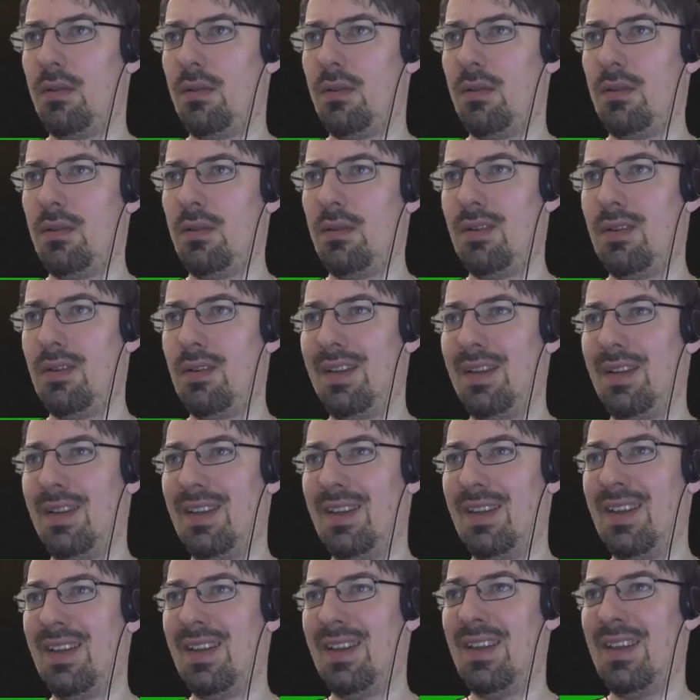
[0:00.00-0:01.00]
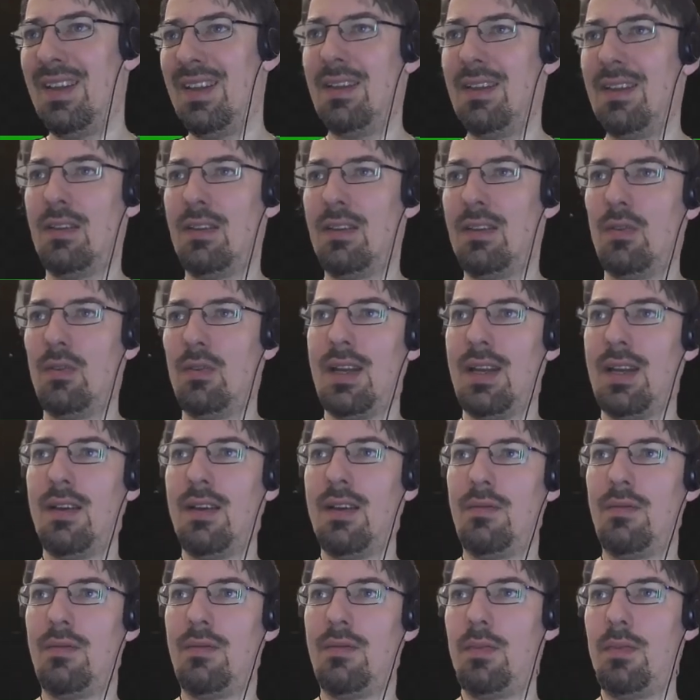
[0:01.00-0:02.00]
you can have both all
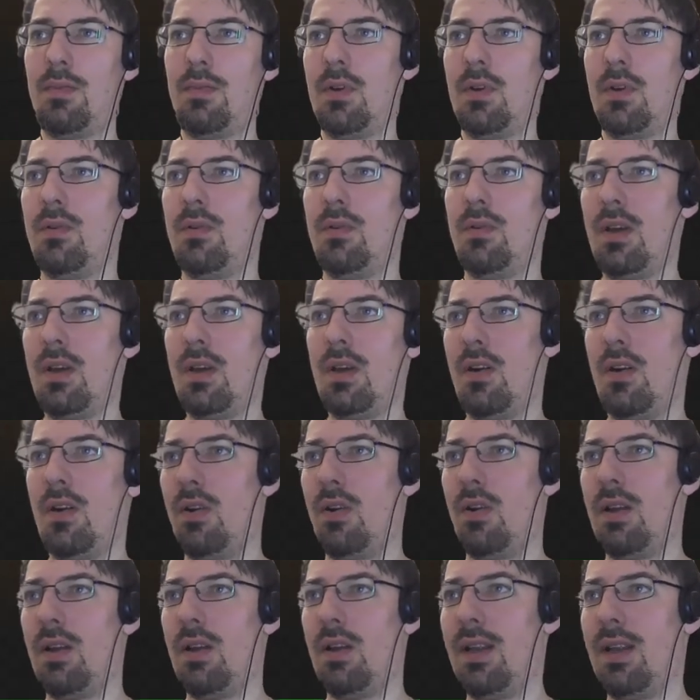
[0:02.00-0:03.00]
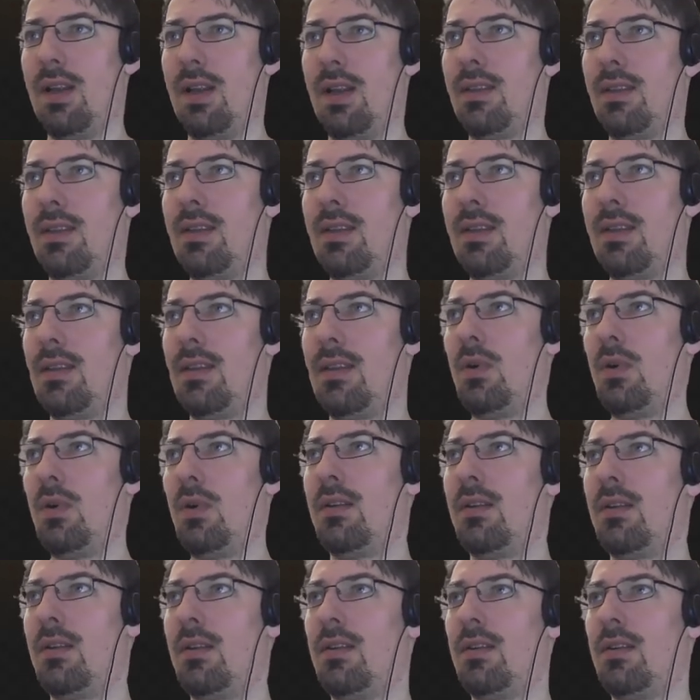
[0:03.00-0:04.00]
and that one. So
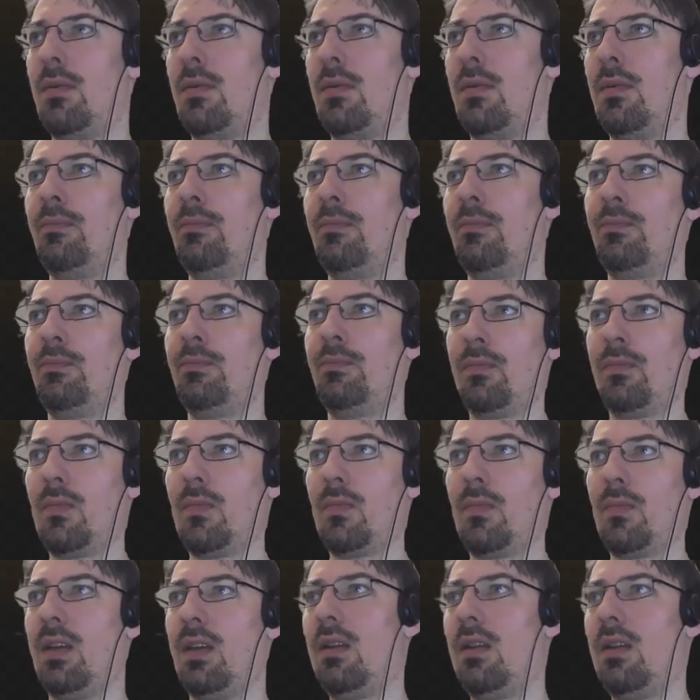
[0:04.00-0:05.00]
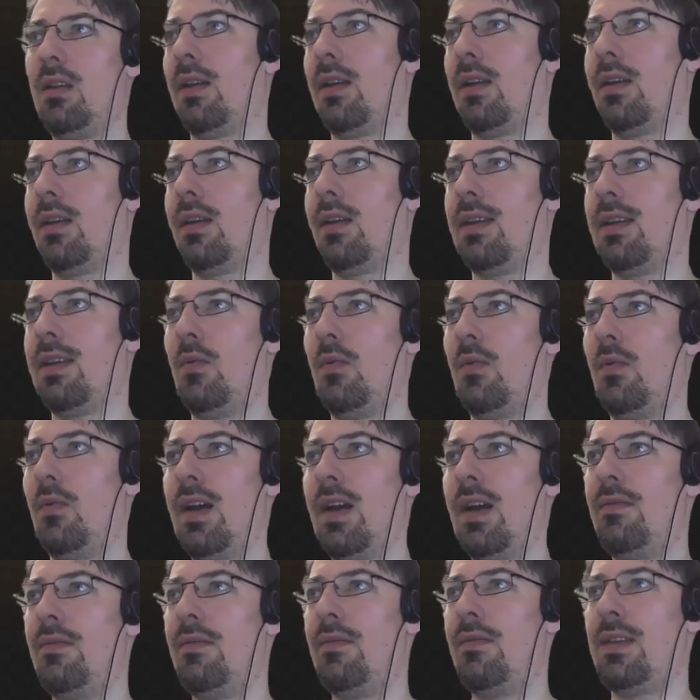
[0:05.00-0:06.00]
okay, then we have CPU 1 and
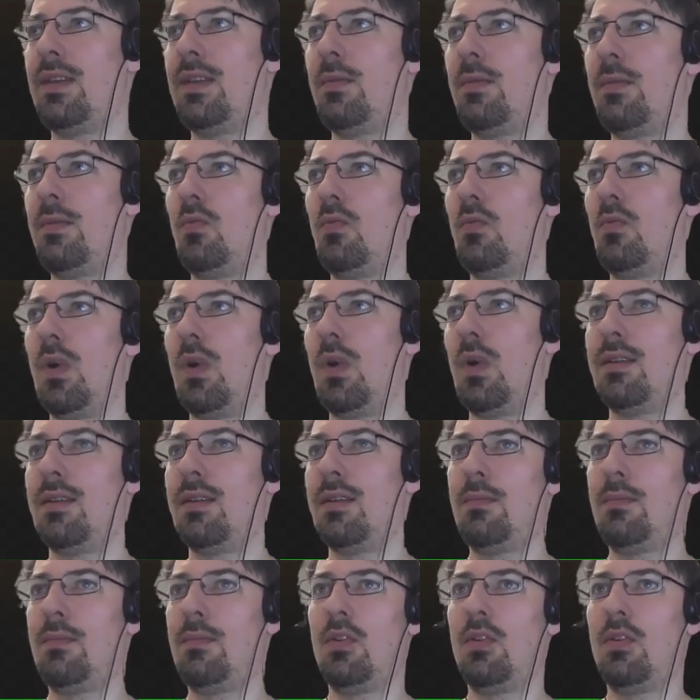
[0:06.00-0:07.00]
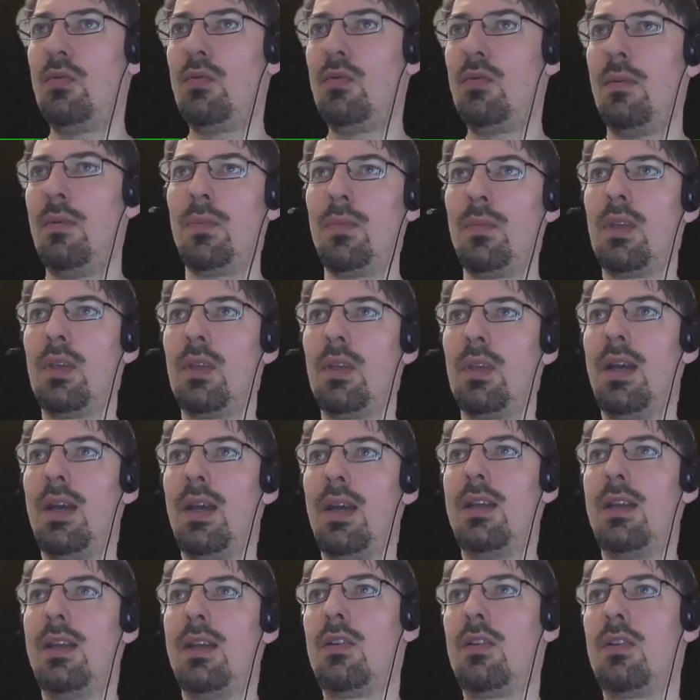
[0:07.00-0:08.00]
CPU 2 and could check
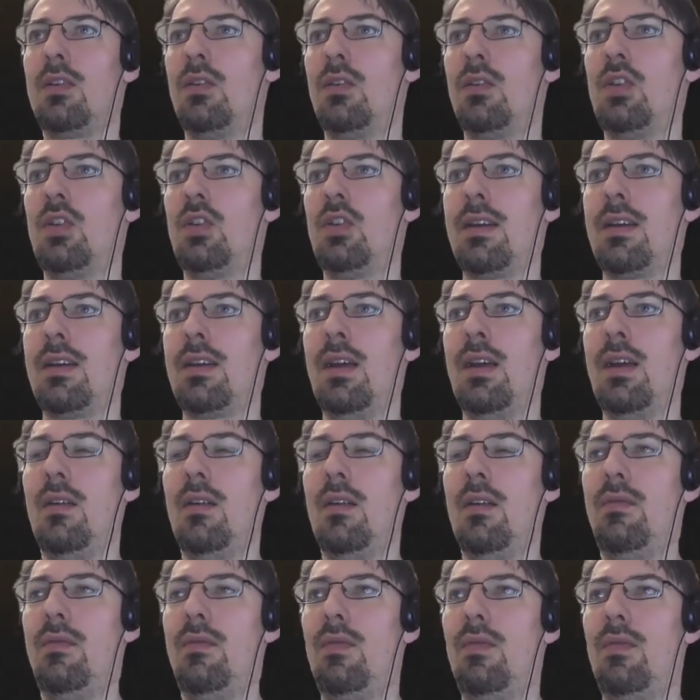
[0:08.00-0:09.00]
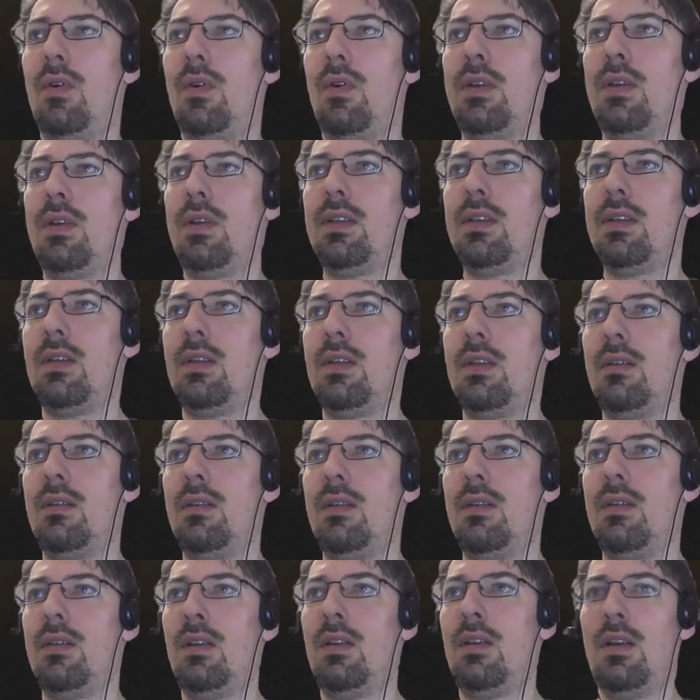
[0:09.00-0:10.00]
for the
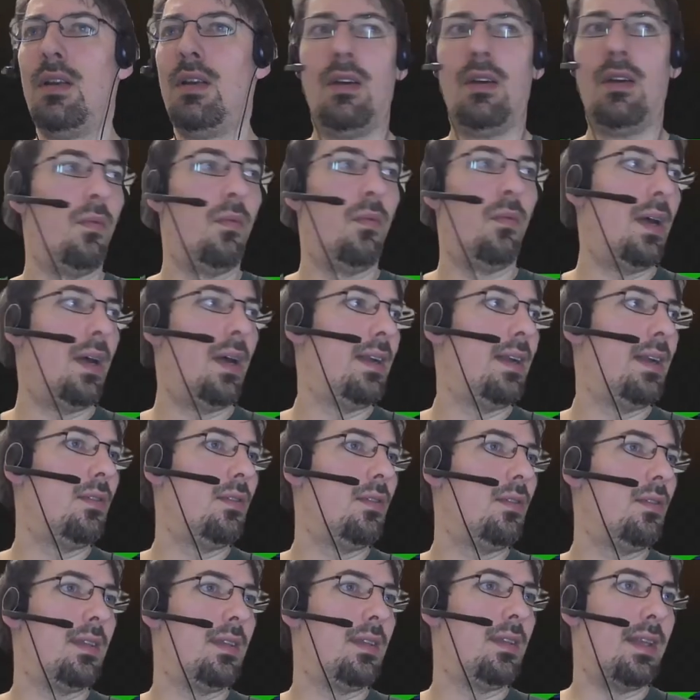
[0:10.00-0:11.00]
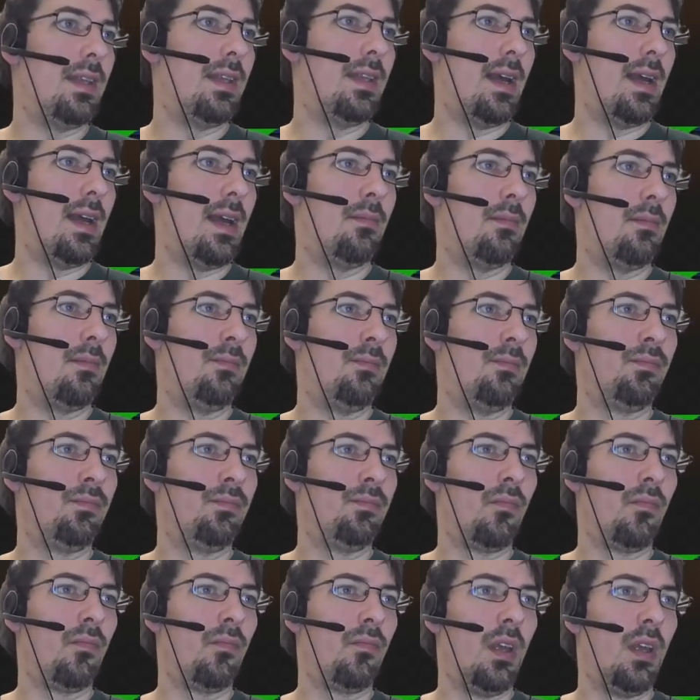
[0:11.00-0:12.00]
values there. So
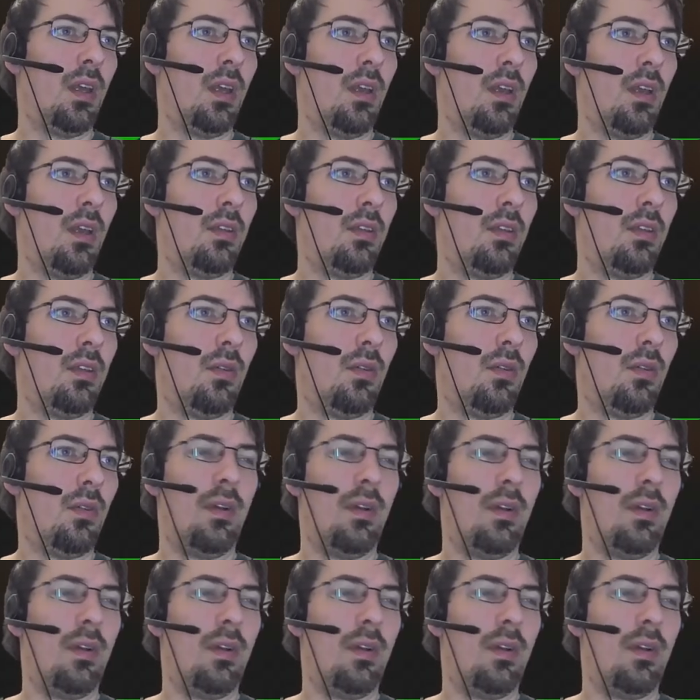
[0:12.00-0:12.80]
that's already fine.